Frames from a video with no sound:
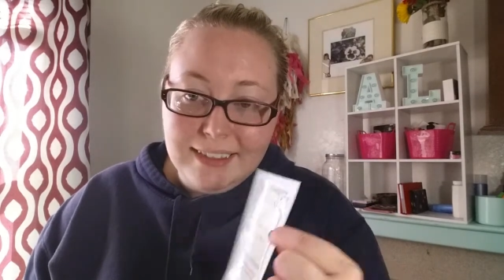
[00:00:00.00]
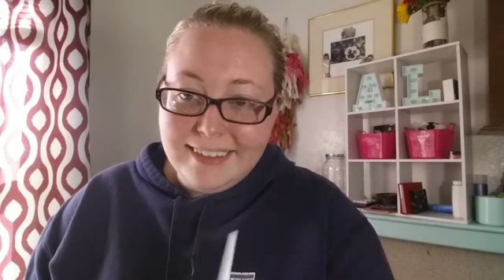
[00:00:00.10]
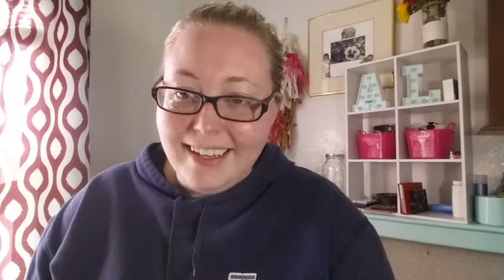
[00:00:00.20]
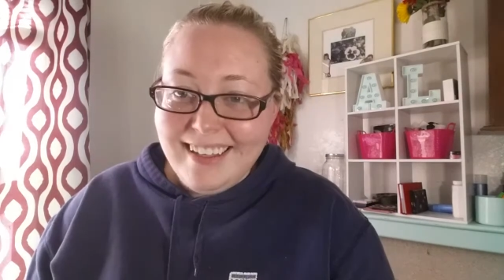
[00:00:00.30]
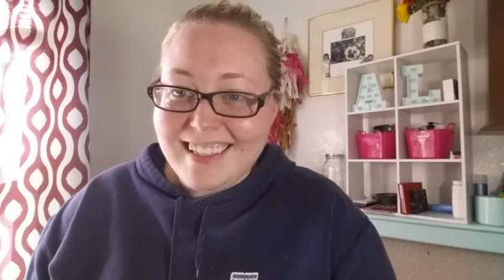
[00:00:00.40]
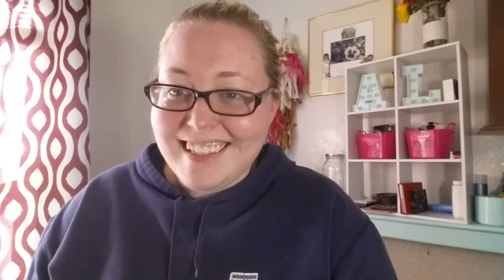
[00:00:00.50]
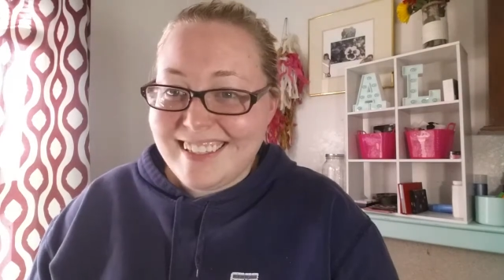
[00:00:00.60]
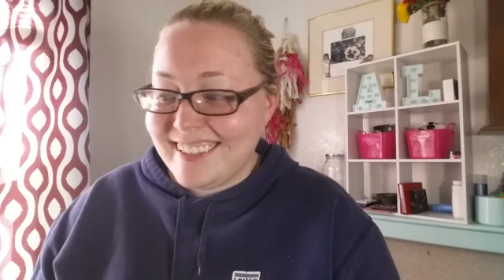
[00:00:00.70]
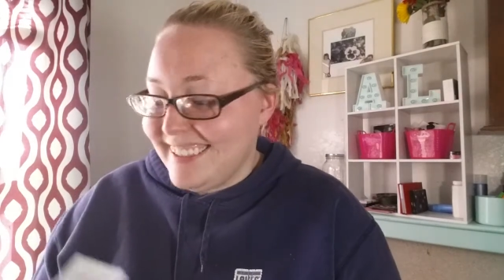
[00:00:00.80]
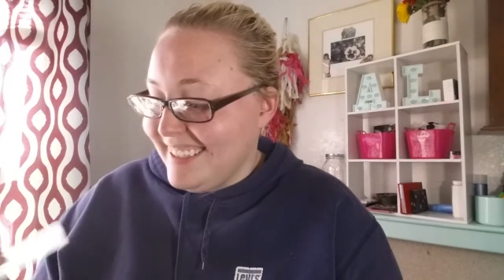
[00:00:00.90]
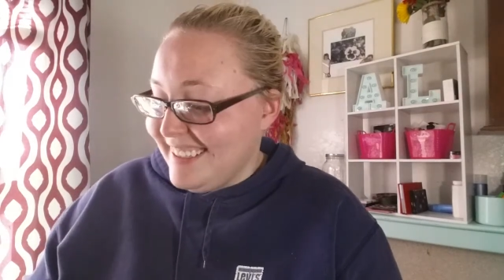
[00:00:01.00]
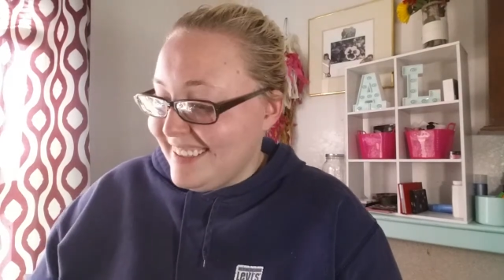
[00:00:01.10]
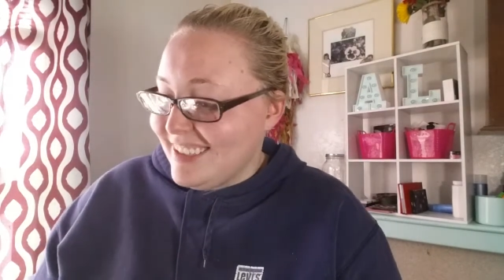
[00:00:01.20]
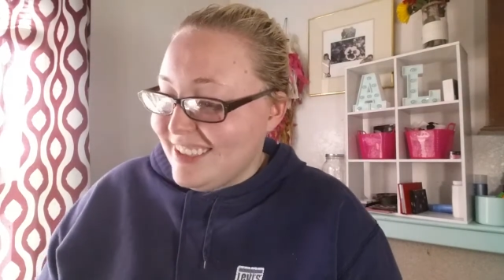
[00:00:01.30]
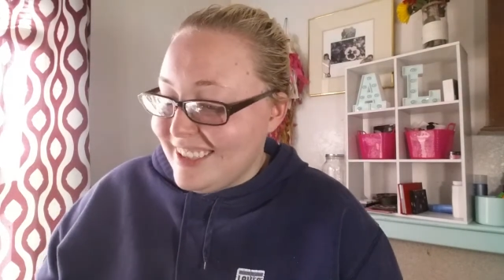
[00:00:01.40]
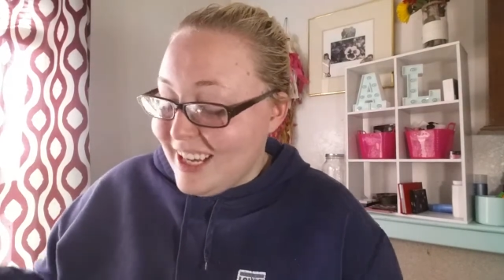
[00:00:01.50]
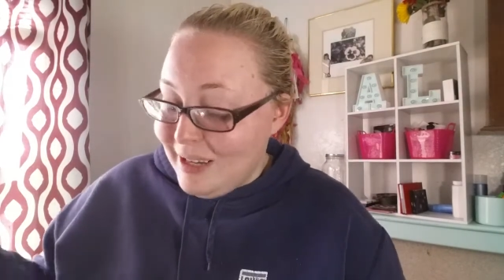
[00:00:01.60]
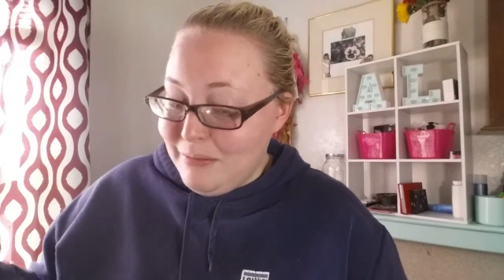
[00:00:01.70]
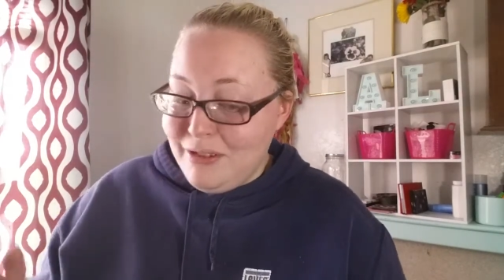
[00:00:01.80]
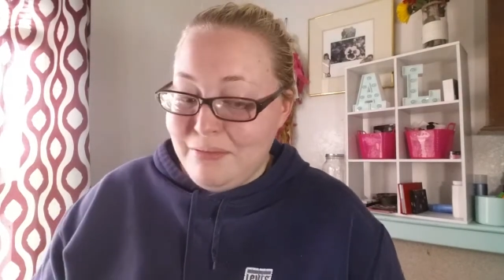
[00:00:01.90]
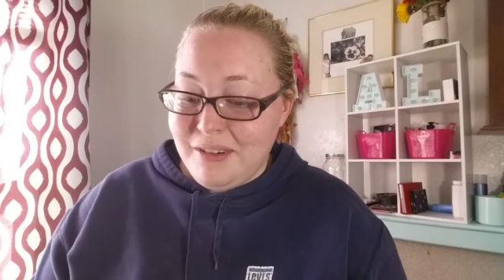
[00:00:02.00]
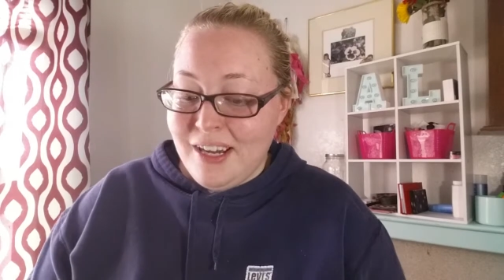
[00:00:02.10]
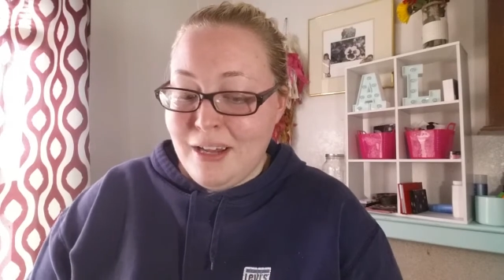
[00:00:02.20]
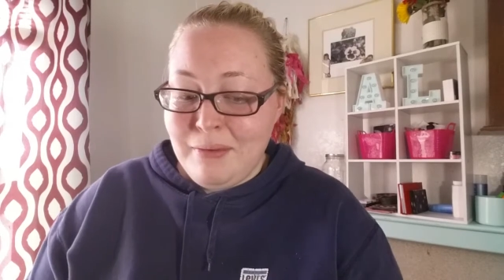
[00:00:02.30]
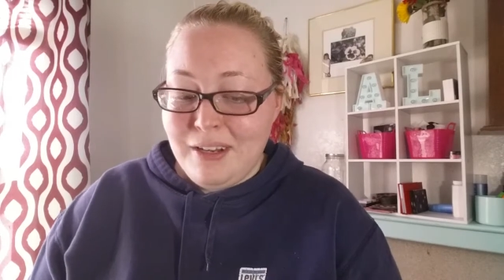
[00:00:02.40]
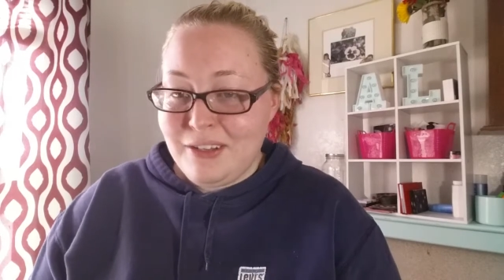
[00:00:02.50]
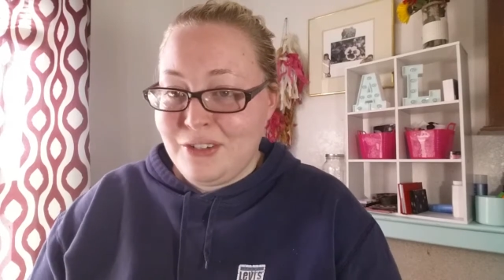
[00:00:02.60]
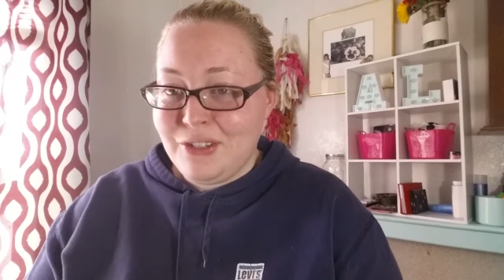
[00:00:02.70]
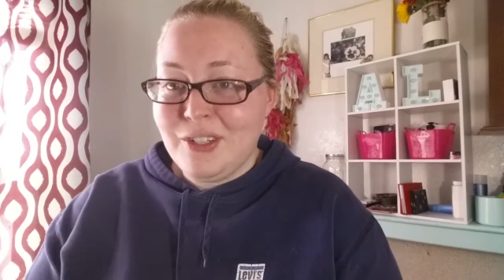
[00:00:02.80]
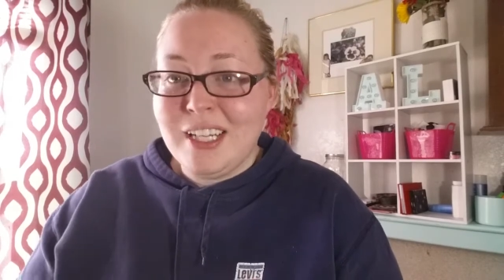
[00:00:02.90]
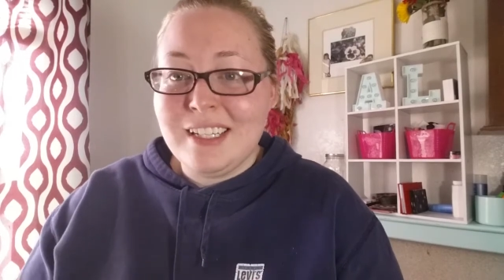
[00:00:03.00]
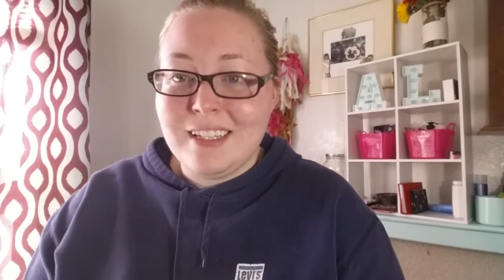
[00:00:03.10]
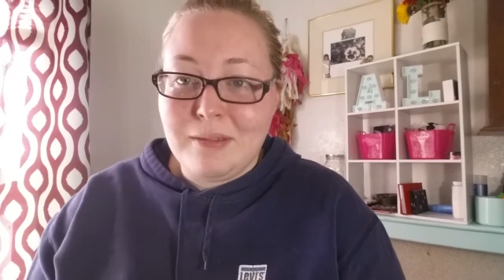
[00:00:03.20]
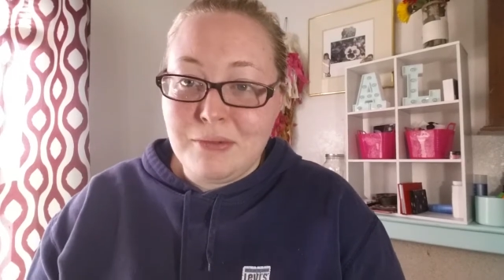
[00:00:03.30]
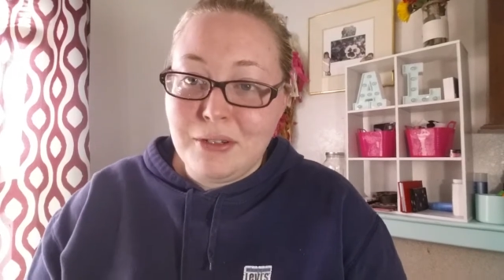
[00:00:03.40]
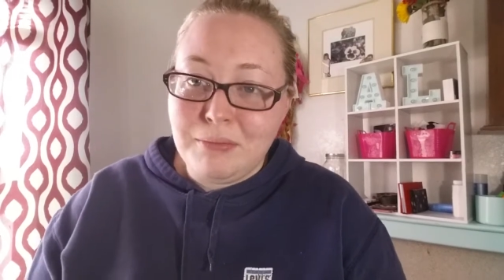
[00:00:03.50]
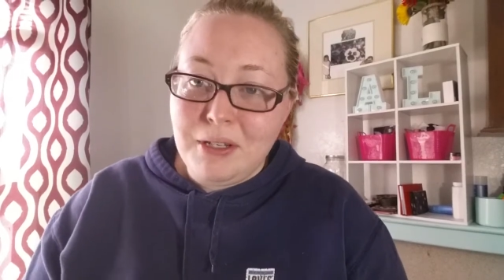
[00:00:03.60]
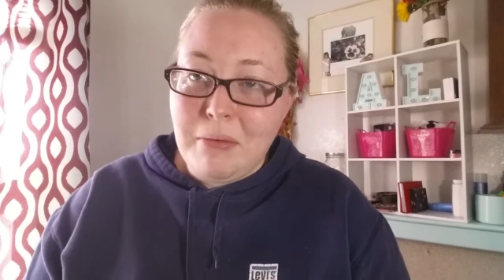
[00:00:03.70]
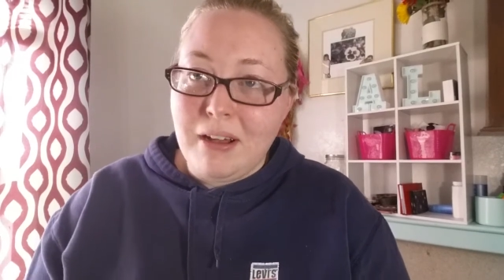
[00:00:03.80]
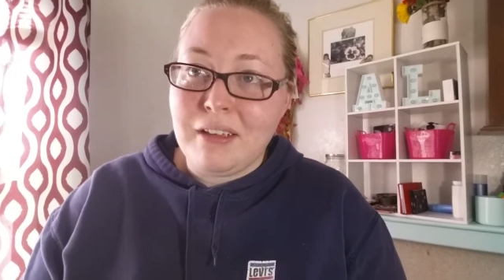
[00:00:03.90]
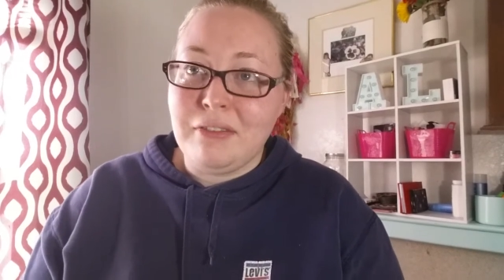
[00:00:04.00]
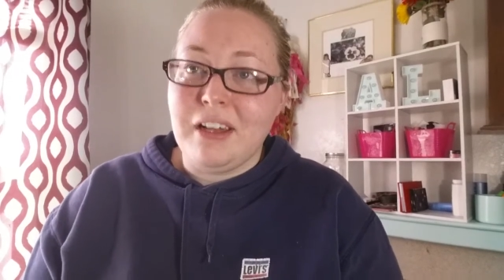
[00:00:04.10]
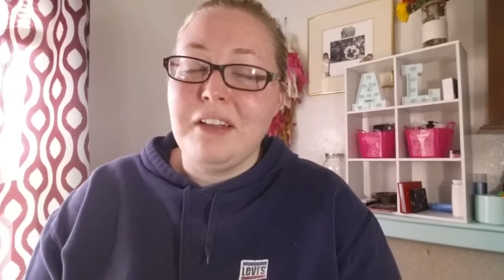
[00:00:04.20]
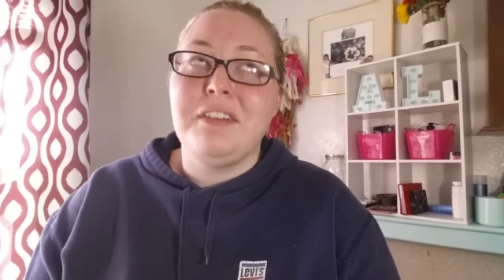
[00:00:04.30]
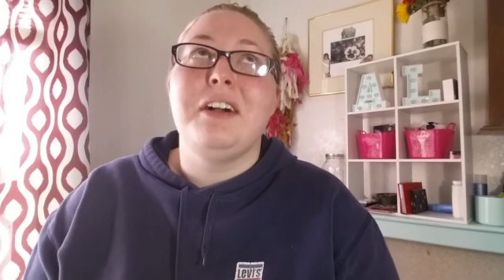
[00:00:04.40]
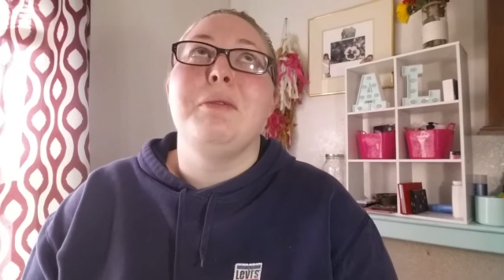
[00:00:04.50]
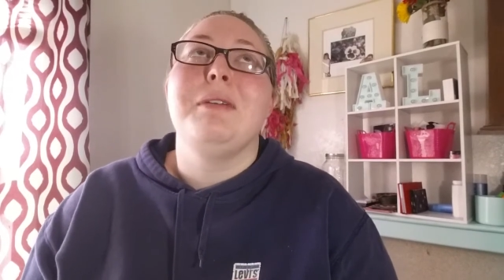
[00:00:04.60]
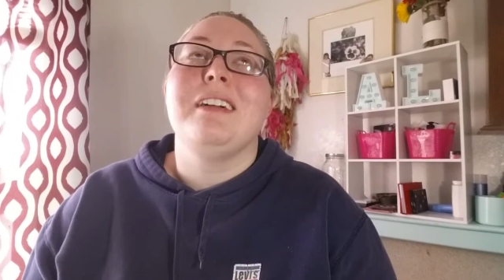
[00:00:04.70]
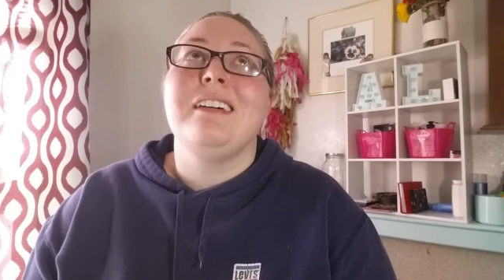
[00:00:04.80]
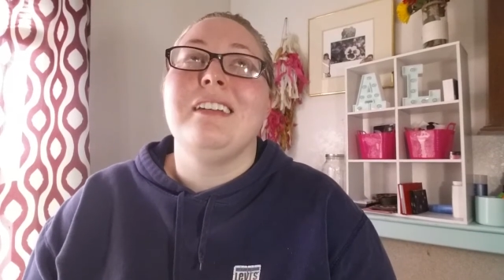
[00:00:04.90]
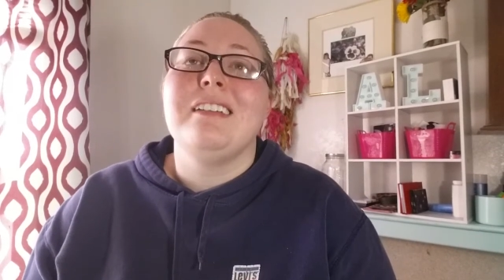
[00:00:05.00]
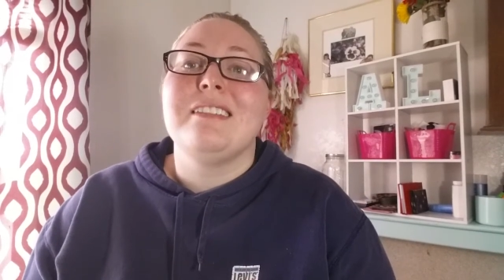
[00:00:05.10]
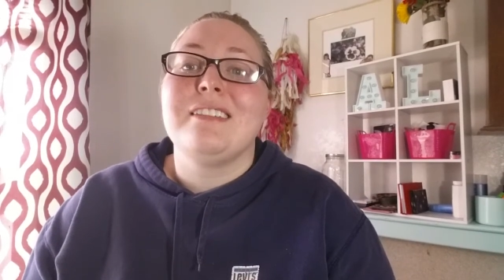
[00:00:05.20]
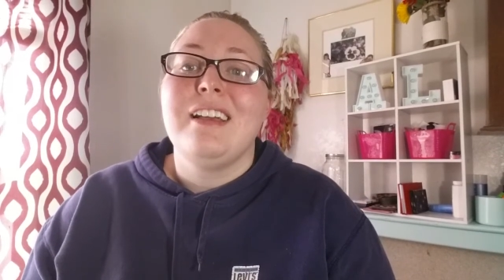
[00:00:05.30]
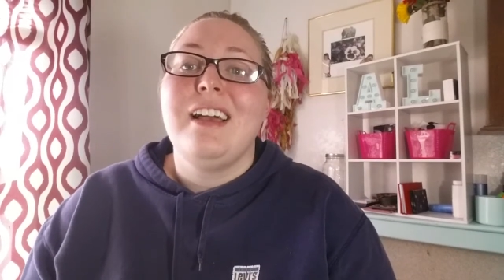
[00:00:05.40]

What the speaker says: yes. So I'm super happy to show you guys that I'm doing Beauty Box 5 now because